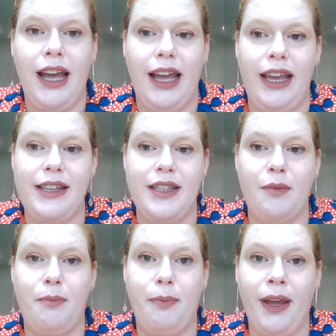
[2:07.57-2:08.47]
is the
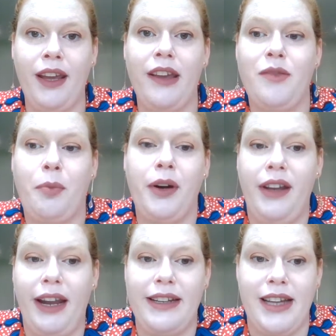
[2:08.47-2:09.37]
biggest
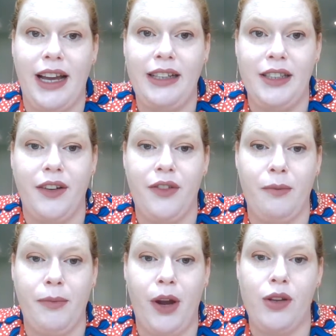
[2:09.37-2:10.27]
predictor of the
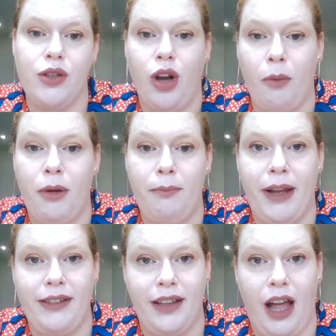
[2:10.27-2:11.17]
most common
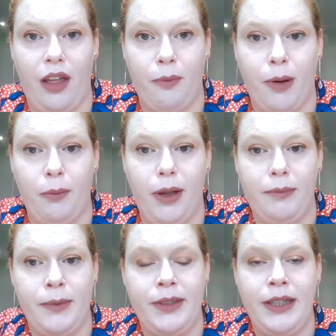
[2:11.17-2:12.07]
mental health
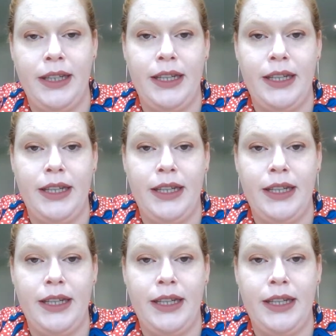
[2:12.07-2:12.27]
problems.